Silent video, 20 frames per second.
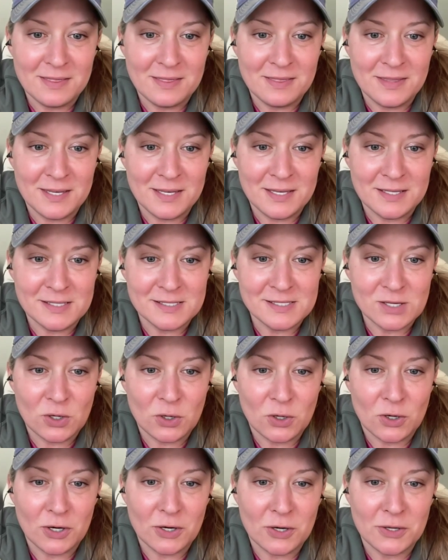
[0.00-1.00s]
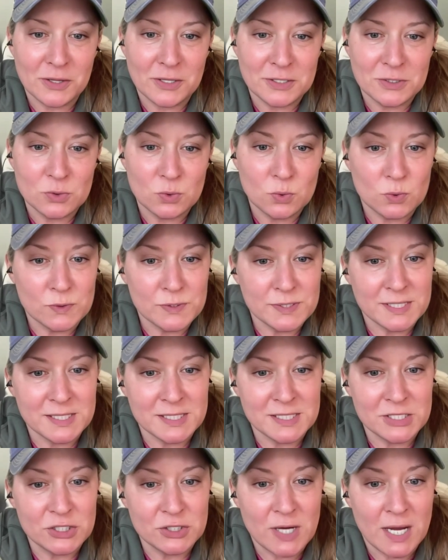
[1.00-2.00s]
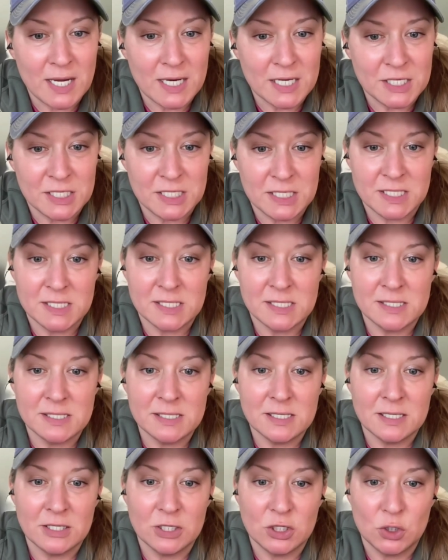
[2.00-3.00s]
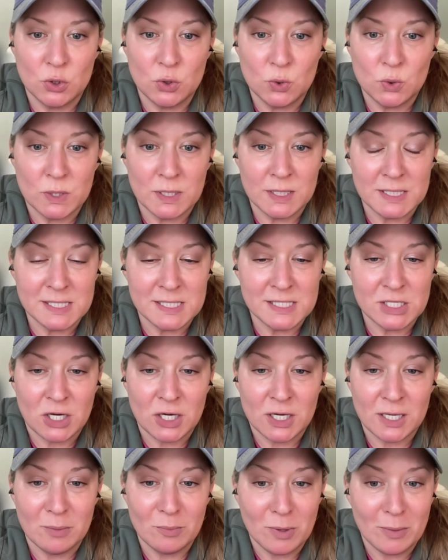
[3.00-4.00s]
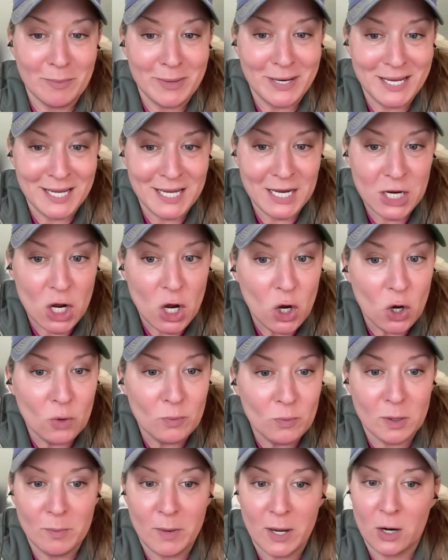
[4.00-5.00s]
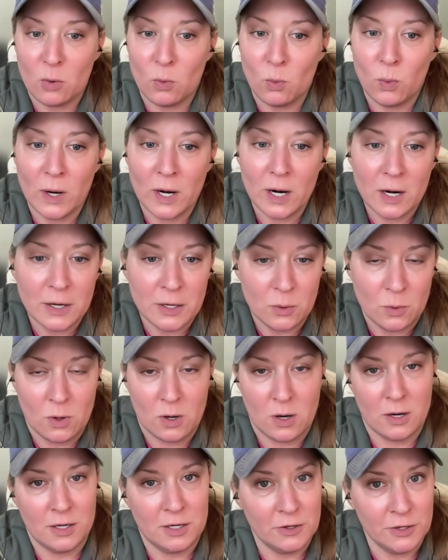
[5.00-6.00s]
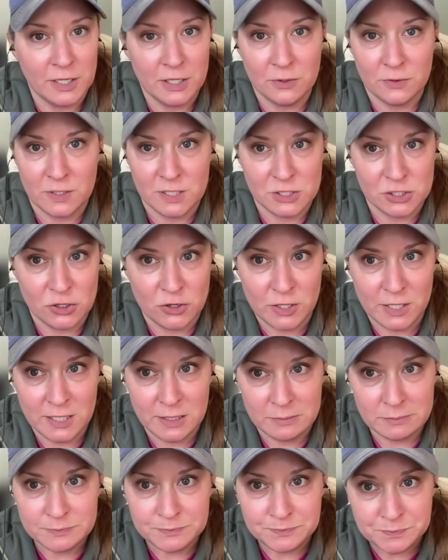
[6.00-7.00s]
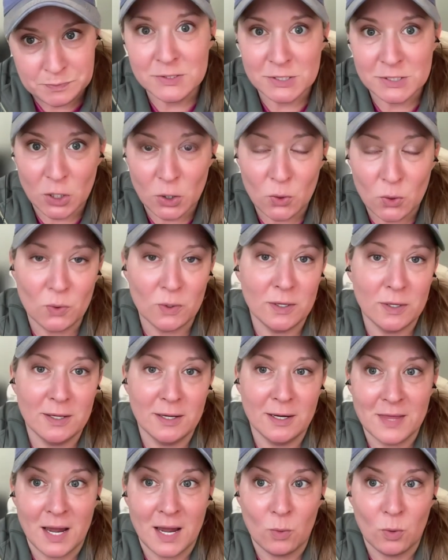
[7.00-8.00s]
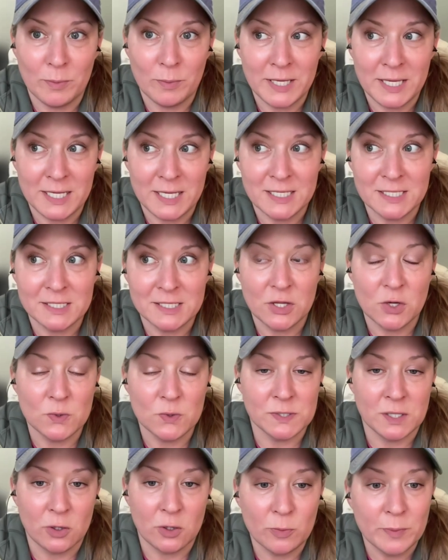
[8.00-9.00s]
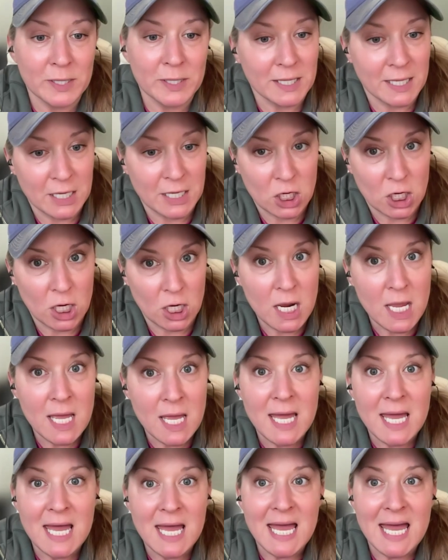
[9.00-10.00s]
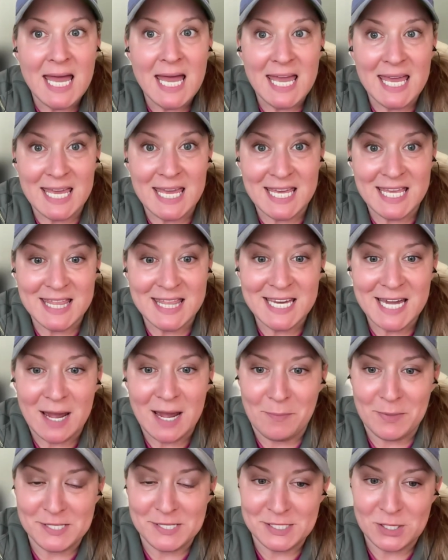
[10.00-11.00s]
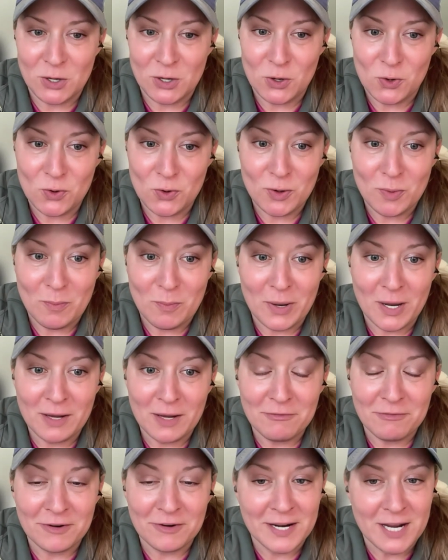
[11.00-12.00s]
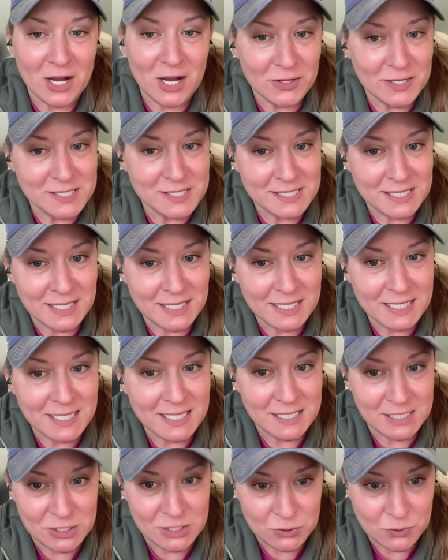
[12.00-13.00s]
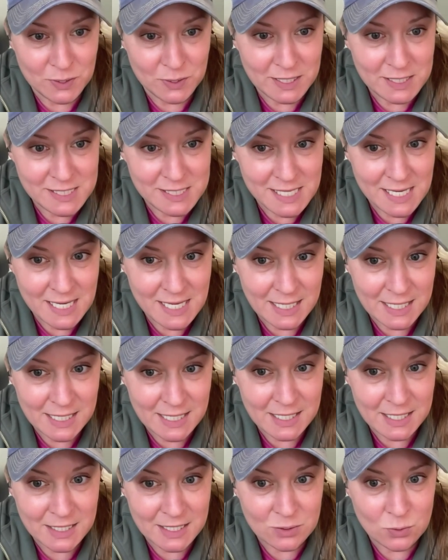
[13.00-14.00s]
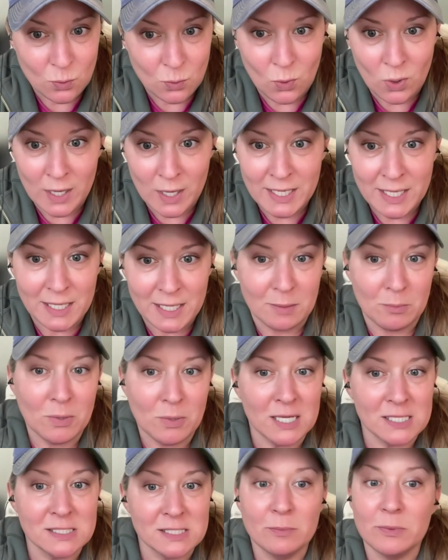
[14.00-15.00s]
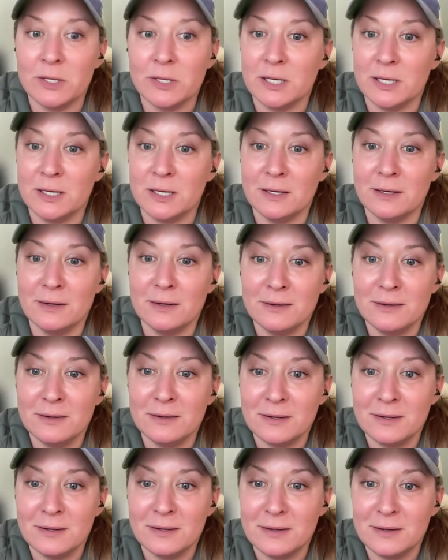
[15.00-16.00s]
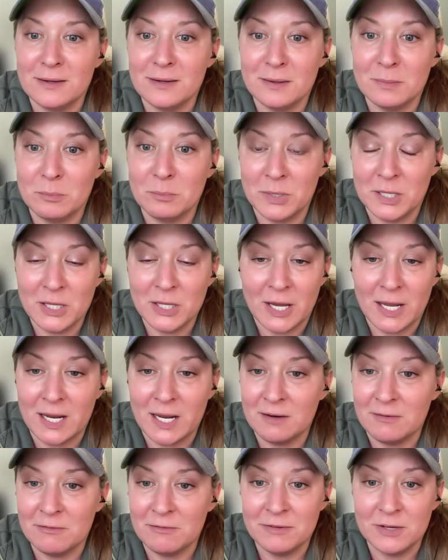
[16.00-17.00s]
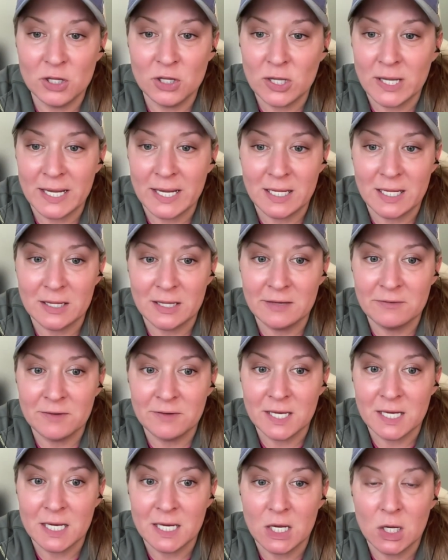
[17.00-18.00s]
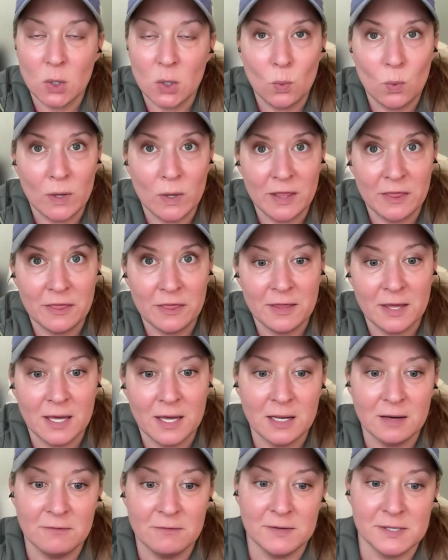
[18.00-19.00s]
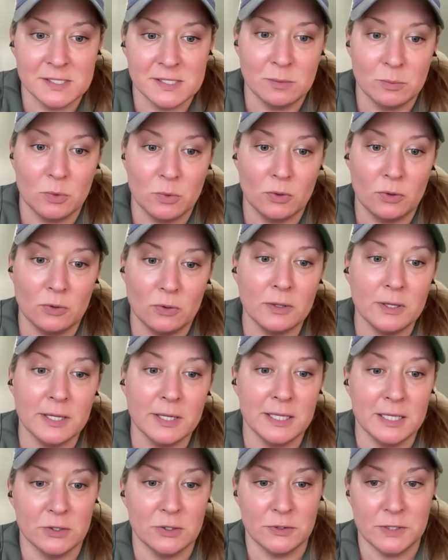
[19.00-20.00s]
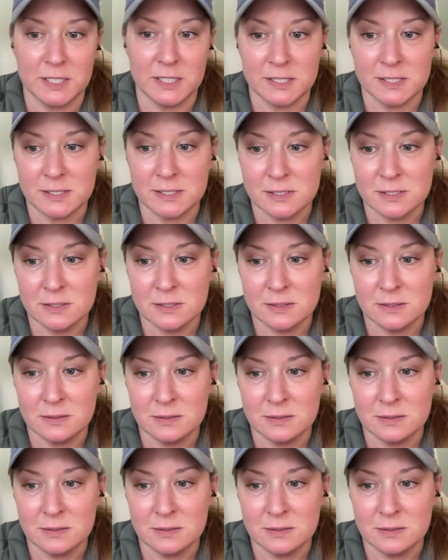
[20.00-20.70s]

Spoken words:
These are the tools and strategies you can start implementing at home, no matter where you are in your healing journey. So I will be getting to those a little bit later in the episode, but for now, let's get into it and what it can possibly be like and feel like living with an invisible illness.